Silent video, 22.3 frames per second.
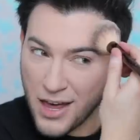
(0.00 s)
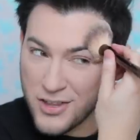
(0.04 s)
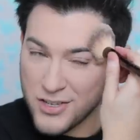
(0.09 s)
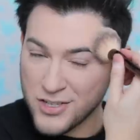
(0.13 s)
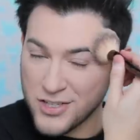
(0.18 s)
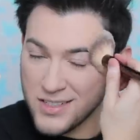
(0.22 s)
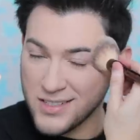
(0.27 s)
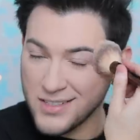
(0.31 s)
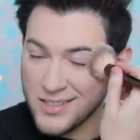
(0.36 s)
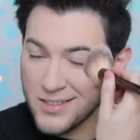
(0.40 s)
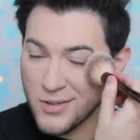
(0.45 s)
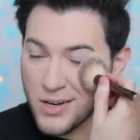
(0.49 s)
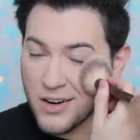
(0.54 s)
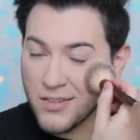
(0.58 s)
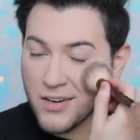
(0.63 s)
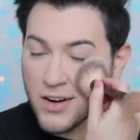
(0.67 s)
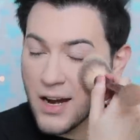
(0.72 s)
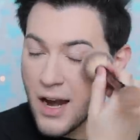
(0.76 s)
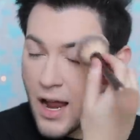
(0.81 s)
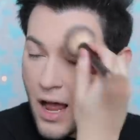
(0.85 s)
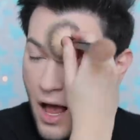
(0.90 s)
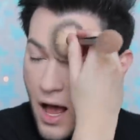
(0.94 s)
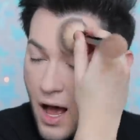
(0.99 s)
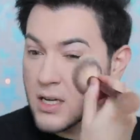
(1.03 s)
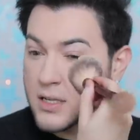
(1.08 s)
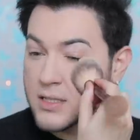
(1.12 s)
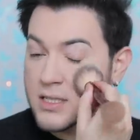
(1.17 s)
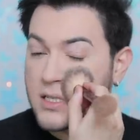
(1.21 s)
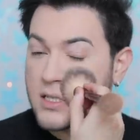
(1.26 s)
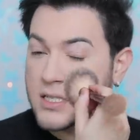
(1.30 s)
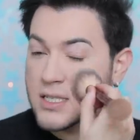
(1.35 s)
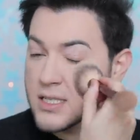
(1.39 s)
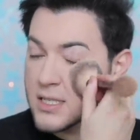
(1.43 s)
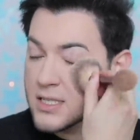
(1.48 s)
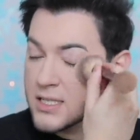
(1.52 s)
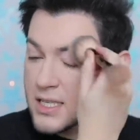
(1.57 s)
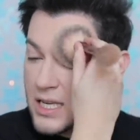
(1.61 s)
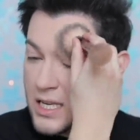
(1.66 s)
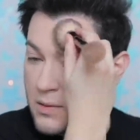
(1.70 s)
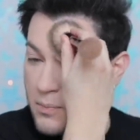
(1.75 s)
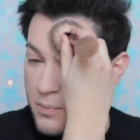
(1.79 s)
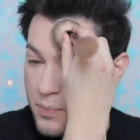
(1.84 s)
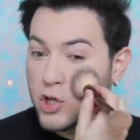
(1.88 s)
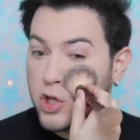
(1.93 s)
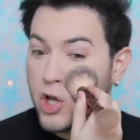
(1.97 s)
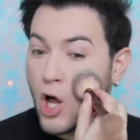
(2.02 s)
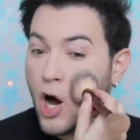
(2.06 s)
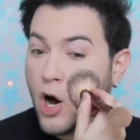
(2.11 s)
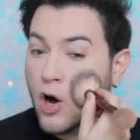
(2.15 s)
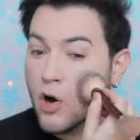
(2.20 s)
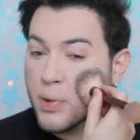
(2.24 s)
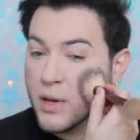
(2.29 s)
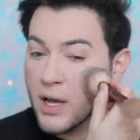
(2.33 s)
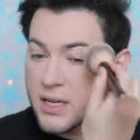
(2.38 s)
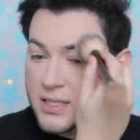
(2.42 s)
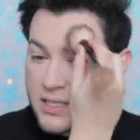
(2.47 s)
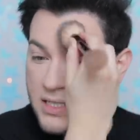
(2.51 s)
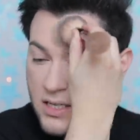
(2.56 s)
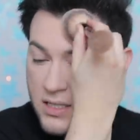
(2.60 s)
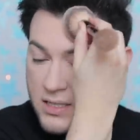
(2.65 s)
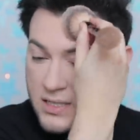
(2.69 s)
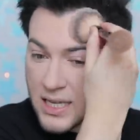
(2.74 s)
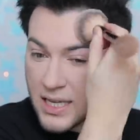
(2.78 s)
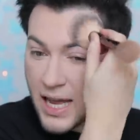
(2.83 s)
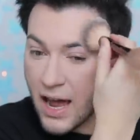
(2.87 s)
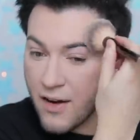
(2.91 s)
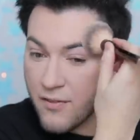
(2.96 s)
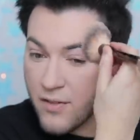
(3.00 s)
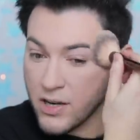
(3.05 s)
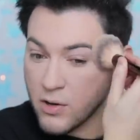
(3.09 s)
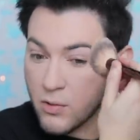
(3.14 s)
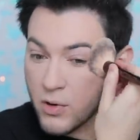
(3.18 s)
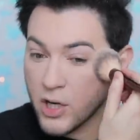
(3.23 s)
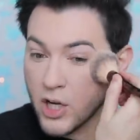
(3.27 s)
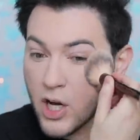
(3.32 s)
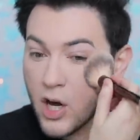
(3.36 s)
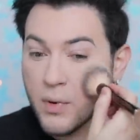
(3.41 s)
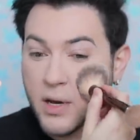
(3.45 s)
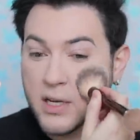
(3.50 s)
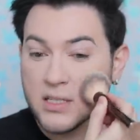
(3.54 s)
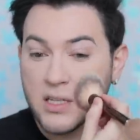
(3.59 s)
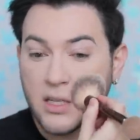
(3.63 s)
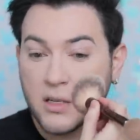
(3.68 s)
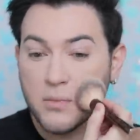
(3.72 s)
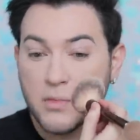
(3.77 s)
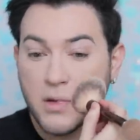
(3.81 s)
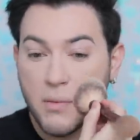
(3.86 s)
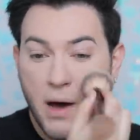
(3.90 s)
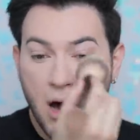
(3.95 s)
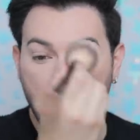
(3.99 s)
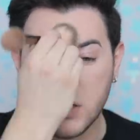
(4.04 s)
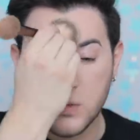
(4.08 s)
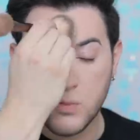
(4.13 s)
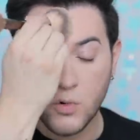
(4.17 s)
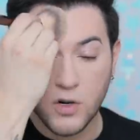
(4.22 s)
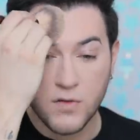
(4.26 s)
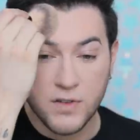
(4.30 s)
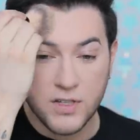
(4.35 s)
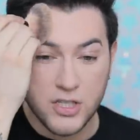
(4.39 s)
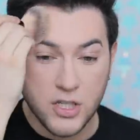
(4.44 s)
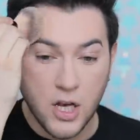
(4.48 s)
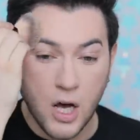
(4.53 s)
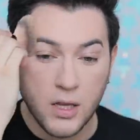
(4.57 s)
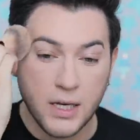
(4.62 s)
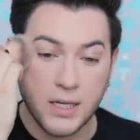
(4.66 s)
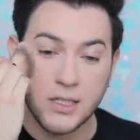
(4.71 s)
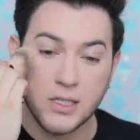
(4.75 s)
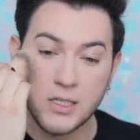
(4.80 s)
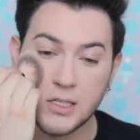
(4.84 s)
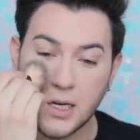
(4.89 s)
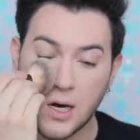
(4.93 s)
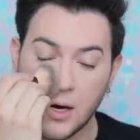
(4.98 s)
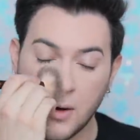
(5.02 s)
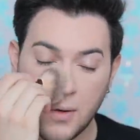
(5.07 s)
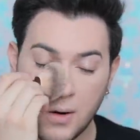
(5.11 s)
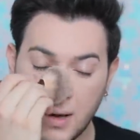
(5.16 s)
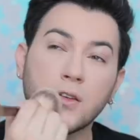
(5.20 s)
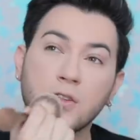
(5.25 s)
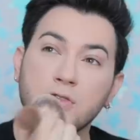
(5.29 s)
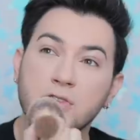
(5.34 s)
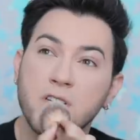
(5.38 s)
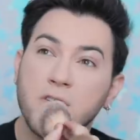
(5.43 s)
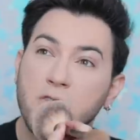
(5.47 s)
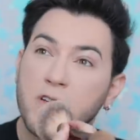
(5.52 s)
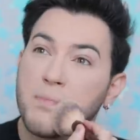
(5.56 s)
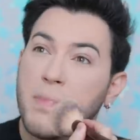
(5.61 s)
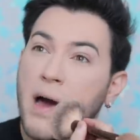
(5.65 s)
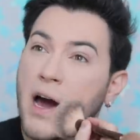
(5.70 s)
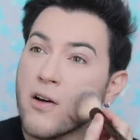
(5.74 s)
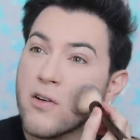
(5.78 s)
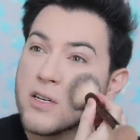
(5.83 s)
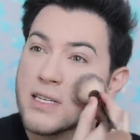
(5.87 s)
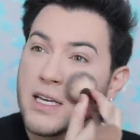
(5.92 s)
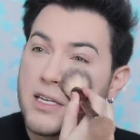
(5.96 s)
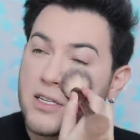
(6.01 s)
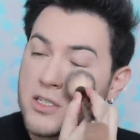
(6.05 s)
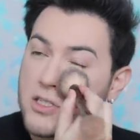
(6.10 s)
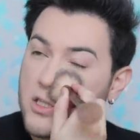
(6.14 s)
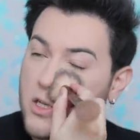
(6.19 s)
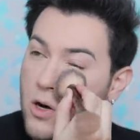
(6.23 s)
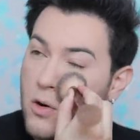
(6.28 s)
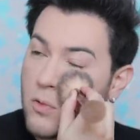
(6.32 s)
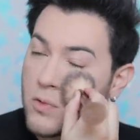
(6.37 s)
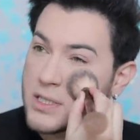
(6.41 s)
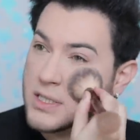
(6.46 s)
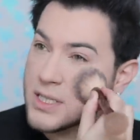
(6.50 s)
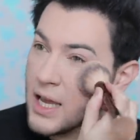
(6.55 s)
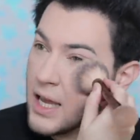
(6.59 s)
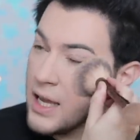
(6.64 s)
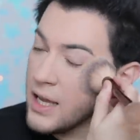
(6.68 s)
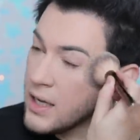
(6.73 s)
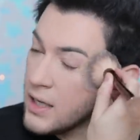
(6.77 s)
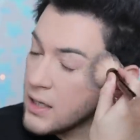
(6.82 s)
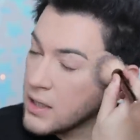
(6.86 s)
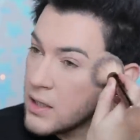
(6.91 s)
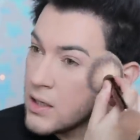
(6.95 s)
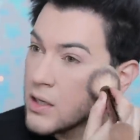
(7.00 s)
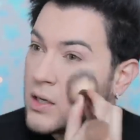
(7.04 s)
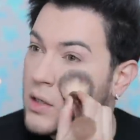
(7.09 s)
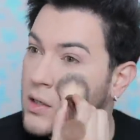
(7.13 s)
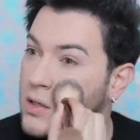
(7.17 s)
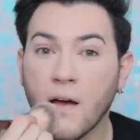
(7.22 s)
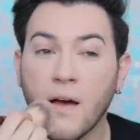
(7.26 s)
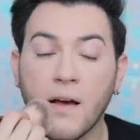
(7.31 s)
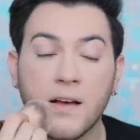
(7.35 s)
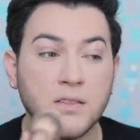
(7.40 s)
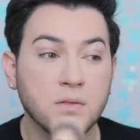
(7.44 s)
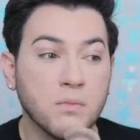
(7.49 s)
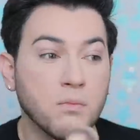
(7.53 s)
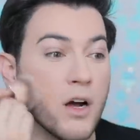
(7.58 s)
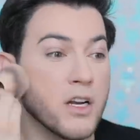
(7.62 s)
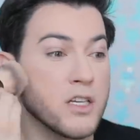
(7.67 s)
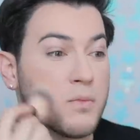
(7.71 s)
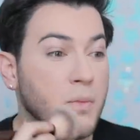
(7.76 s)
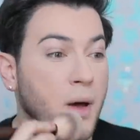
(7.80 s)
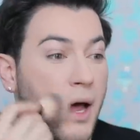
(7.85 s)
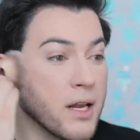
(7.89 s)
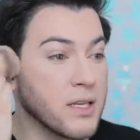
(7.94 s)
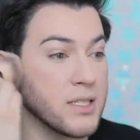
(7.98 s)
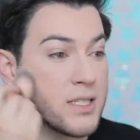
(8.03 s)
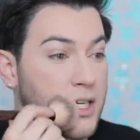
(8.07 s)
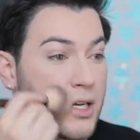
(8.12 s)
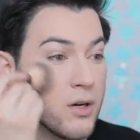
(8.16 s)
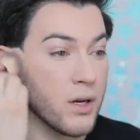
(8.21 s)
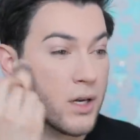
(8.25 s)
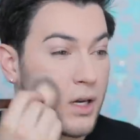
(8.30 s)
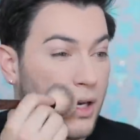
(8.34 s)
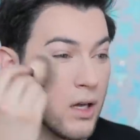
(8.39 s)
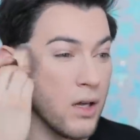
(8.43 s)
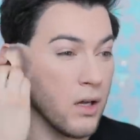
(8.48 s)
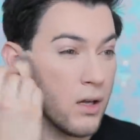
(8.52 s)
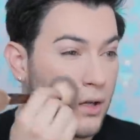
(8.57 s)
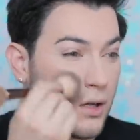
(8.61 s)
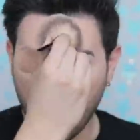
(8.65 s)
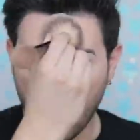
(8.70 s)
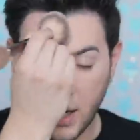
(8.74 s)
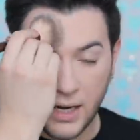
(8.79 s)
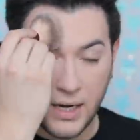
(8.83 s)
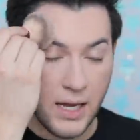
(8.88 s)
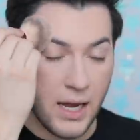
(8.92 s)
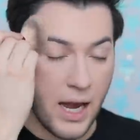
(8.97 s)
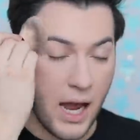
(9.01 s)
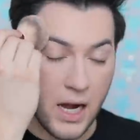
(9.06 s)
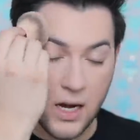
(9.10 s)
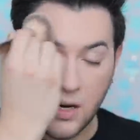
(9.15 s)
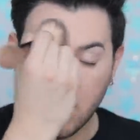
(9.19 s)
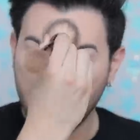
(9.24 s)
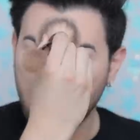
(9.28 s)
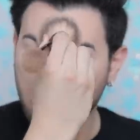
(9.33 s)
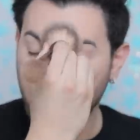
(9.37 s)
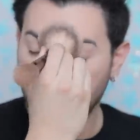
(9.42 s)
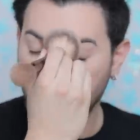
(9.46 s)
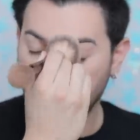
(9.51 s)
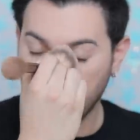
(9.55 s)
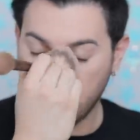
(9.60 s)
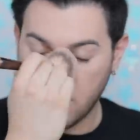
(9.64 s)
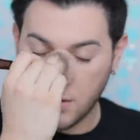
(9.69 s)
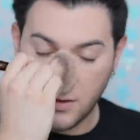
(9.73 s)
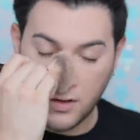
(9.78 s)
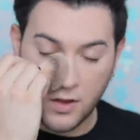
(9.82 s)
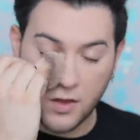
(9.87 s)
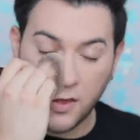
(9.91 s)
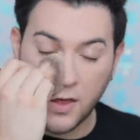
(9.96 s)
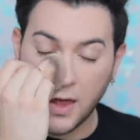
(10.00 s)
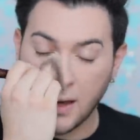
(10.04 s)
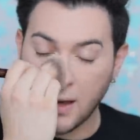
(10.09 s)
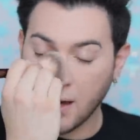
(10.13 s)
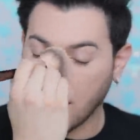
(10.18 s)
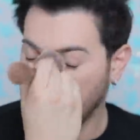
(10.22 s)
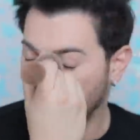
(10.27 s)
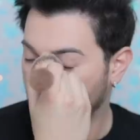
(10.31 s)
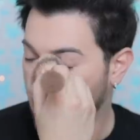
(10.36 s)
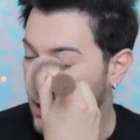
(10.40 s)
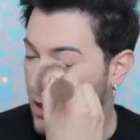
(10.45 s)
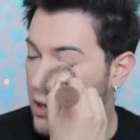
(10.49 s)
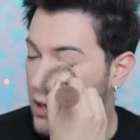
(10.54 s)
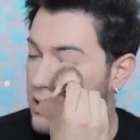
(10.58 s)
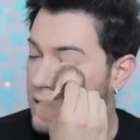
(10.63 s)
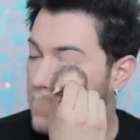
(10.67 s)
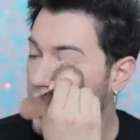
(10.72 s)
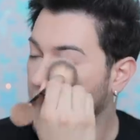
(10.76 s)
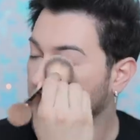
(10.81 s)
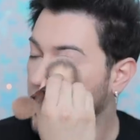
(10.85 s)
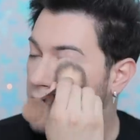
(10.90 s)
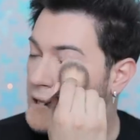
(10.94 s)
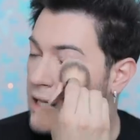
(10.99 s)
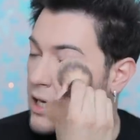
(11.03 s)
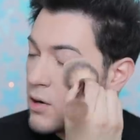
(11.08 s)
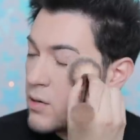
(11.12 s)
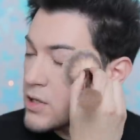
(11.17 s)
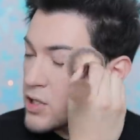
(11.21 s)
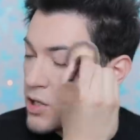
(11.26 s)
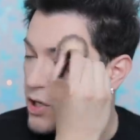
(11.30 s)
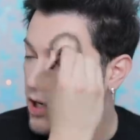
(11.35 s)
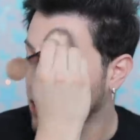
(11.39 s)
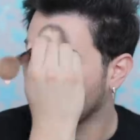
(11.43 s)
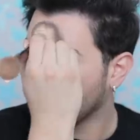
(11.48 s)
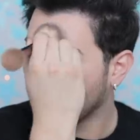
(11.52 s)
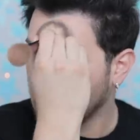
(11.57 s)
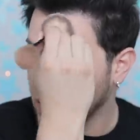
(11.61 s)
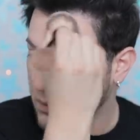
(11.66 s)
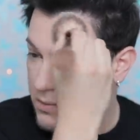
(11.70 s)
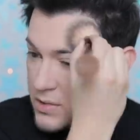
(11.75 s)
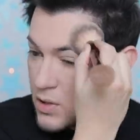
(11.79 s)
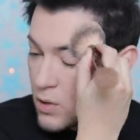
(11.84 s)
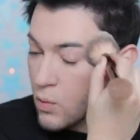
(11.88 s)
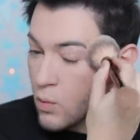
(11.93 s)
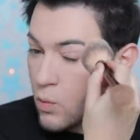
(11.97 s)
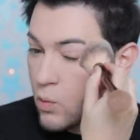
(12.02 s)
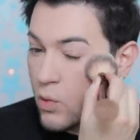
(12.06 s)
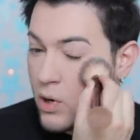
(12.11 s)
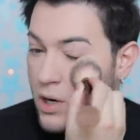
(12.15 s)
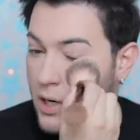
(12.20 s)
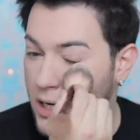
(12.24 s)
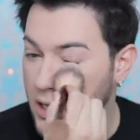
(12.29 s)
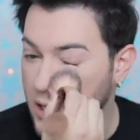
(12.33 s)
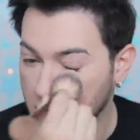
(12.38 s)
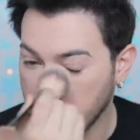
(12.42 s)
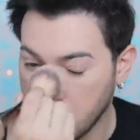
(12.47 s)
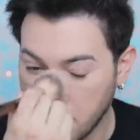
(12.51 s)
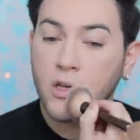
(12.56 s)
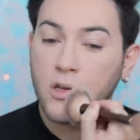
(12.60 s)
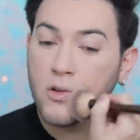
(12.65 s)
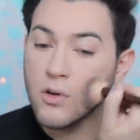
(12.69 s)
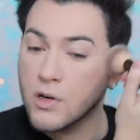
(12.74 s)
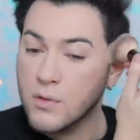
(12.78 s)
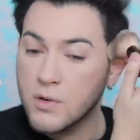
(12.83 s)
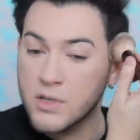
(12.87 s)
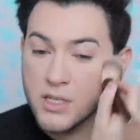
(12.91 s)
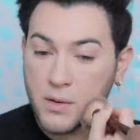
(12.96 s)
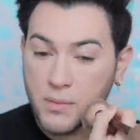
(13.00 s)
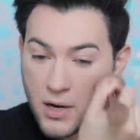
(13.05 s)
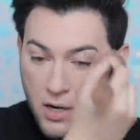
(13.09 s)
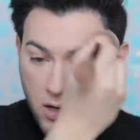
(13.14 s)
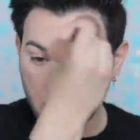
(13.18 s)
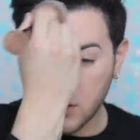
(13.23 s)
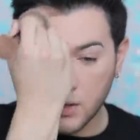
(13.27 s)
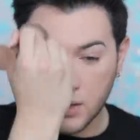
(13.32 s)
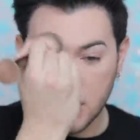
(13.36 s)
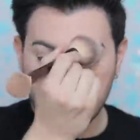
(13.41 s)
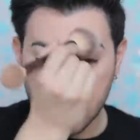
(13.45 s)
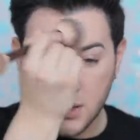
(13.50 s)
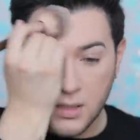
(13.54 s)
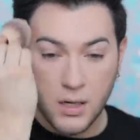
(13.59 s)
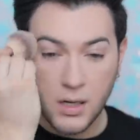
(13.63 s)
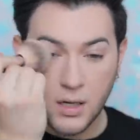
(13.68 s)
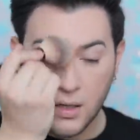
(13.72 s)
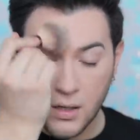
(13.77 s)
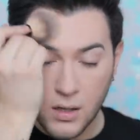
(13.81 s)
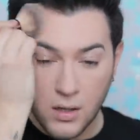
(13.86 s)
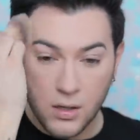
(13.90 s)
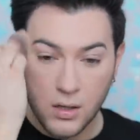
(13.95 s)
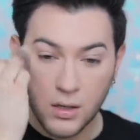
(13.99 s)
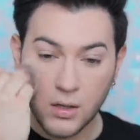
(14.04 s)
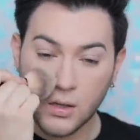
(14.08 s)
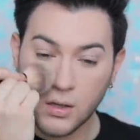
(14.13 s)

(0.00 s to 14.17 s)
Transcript: pathogen, whatever, doesn't seep low because it doesn't like have anywhere to go because like, the powder is more of a solid. So usually with powders, they just don't retain as much bacteria or any kind of thing like liquids or creams would. The Laura Mercier powder looks stunning.